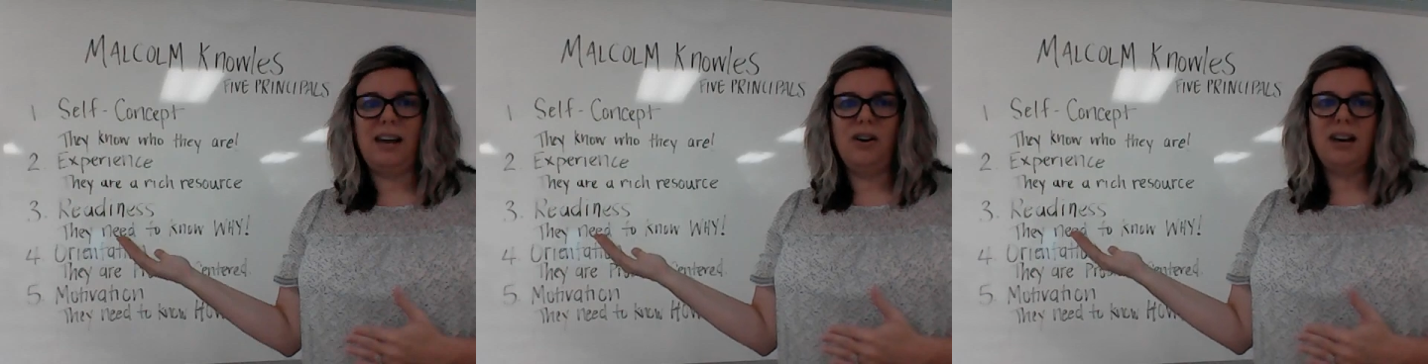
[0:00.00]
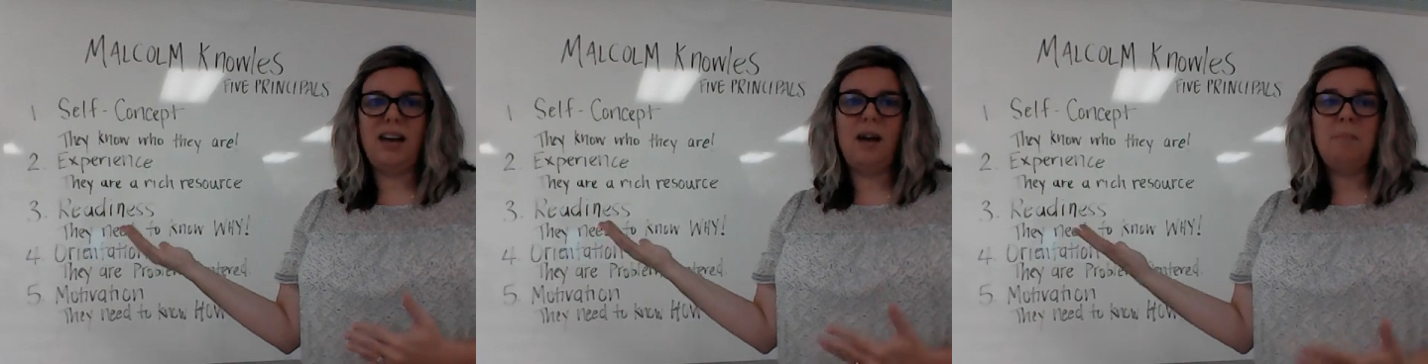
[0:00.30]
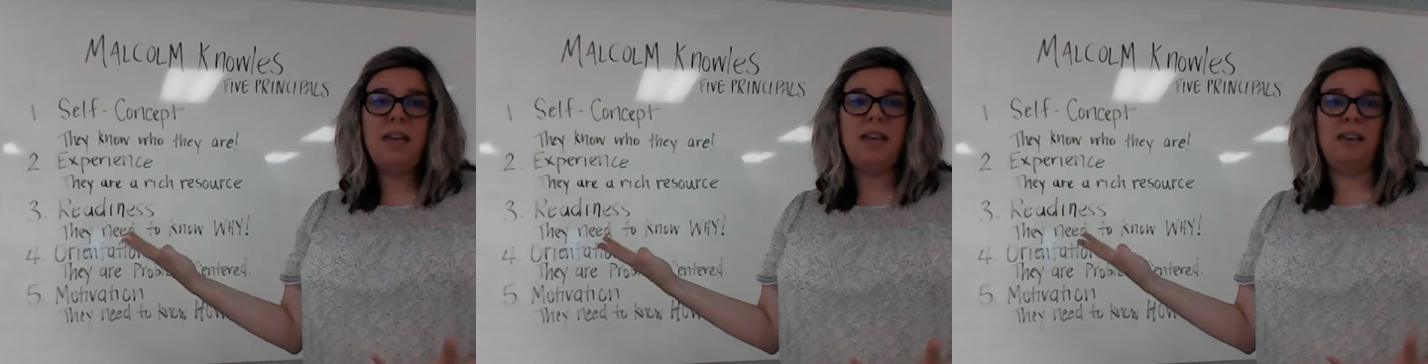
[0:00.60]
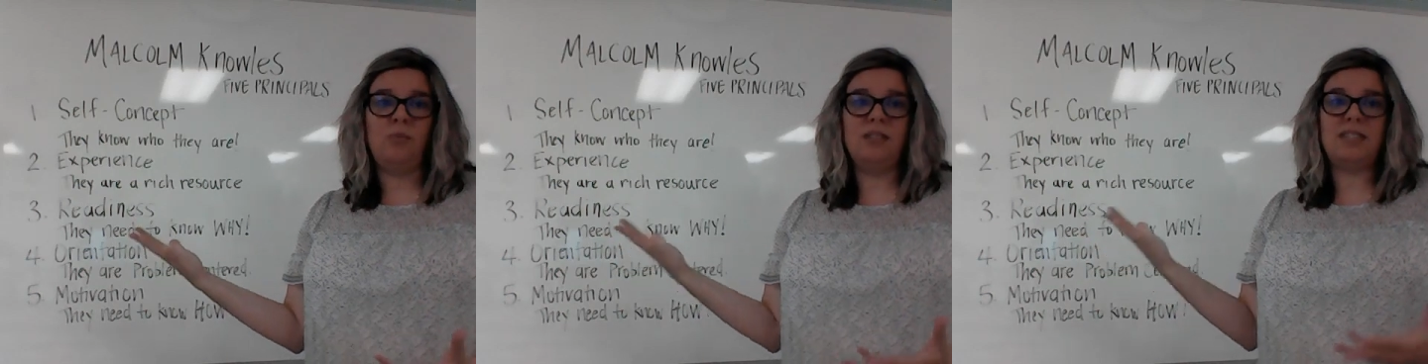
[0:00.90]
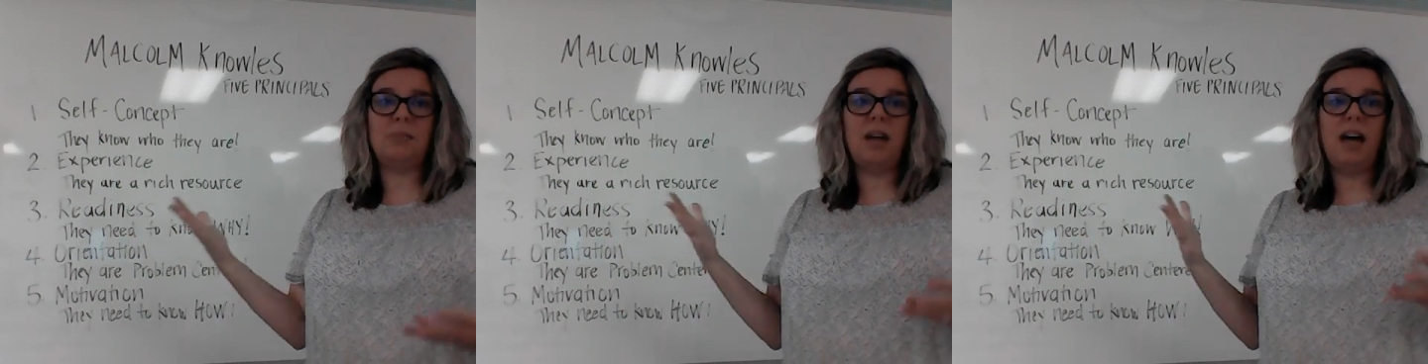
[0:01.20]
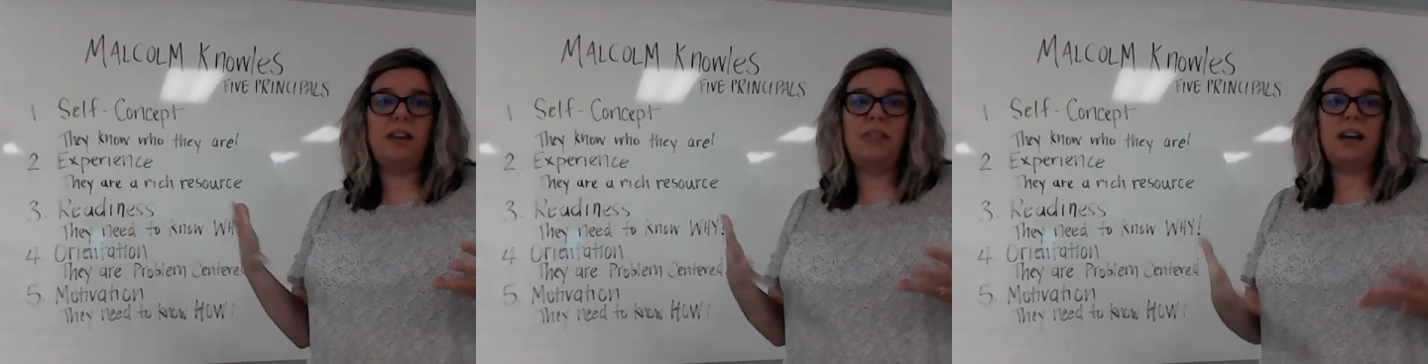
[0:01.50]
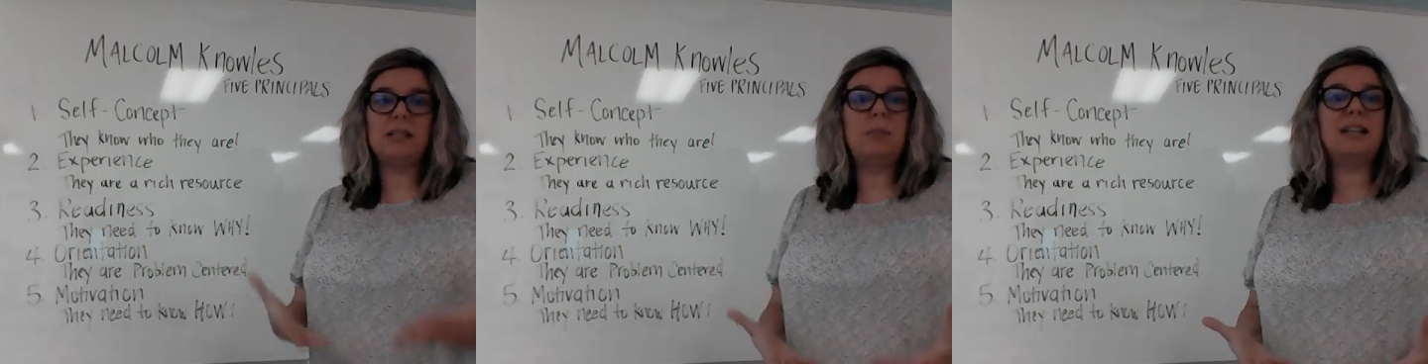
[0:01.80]
They already come in with some kind of
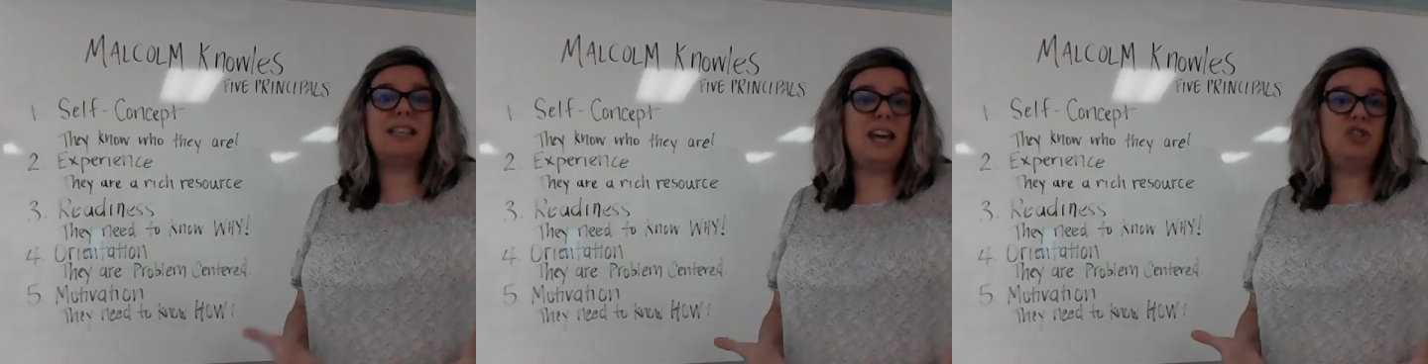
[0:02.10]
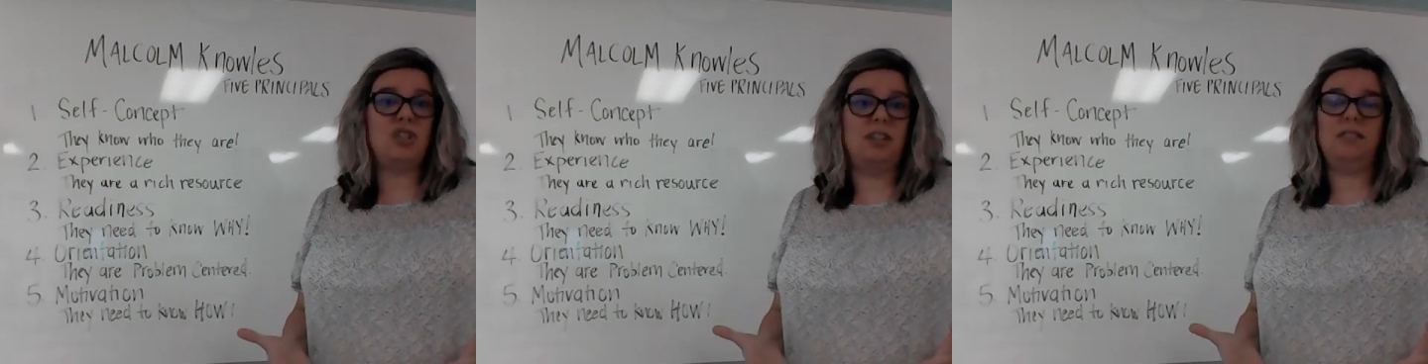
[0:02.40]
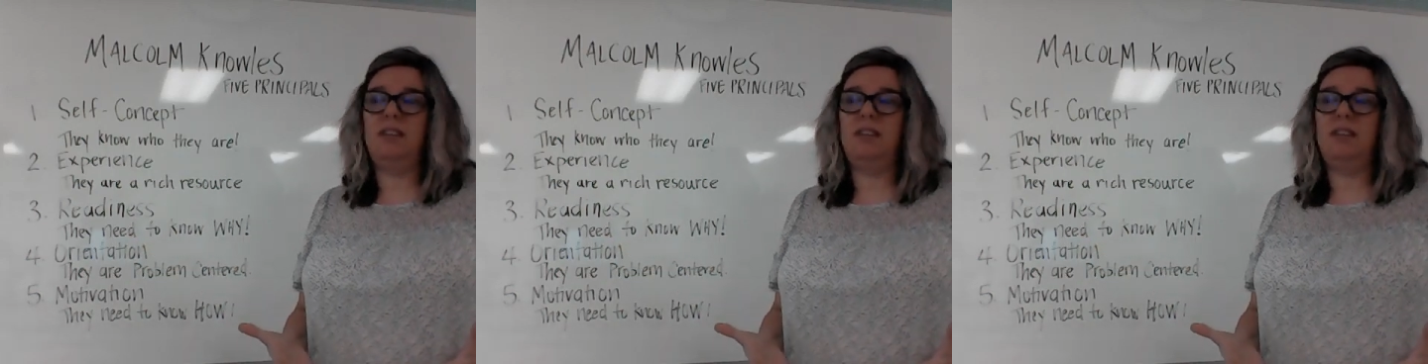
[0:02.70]
expectation.